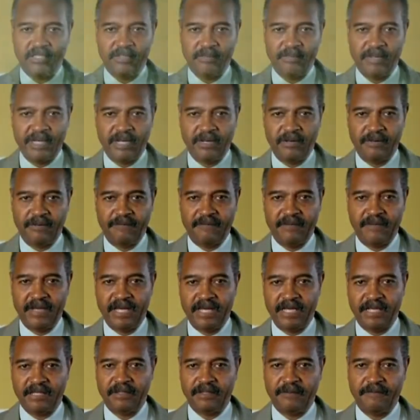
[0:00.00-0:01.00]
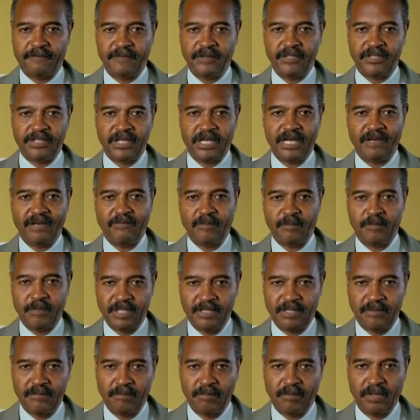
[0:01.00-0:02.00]
As a matter of fact, the French
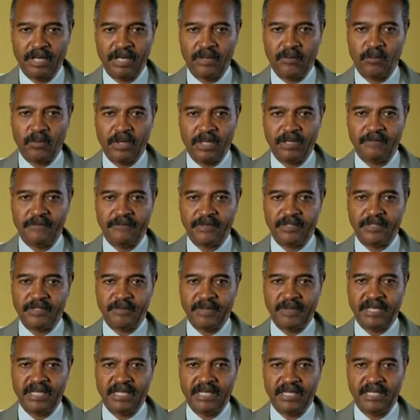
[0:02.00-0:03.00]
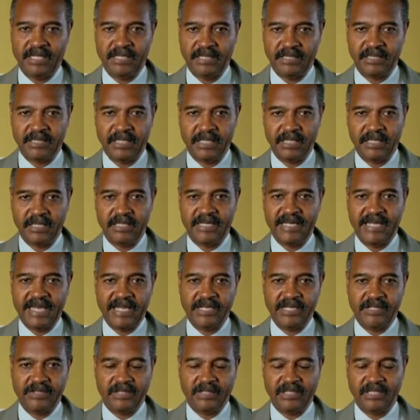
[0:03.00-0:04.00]
government bought one of his paintings,
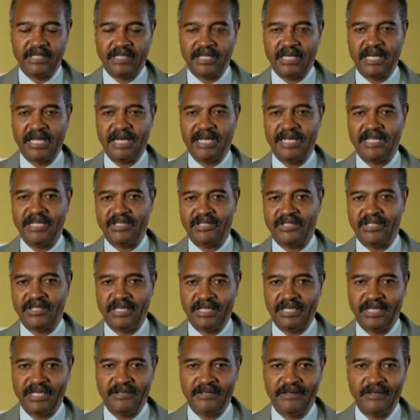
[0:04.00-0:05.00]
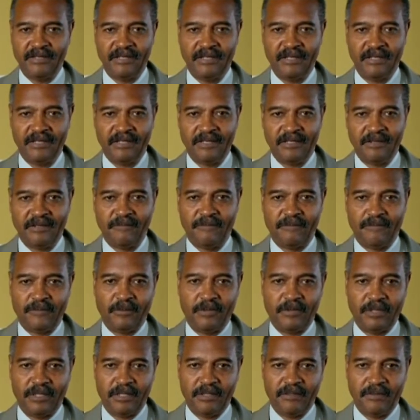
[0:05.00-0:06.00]
Daniel in the Lion's Den,
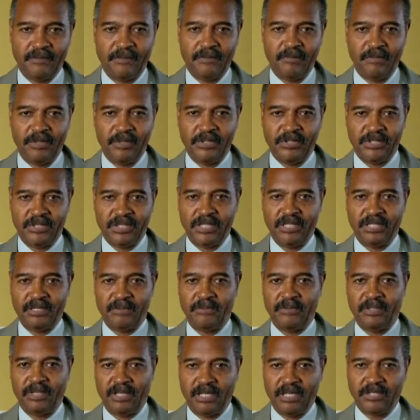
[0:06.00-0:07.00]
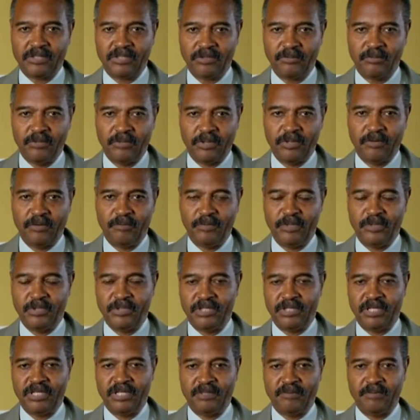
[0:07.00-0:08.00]
for the museum, the Luxembourg
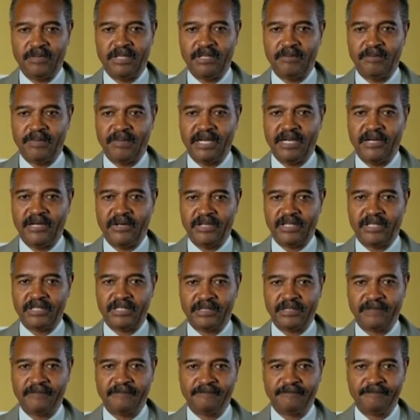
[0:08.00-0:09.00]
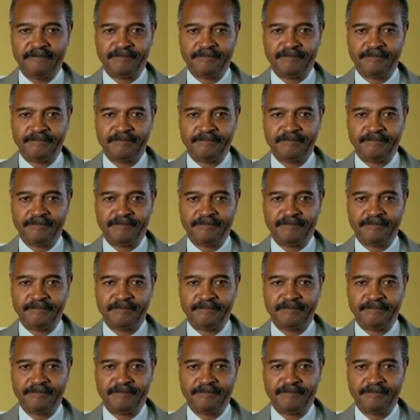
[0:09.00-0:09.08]
Museum in Paris.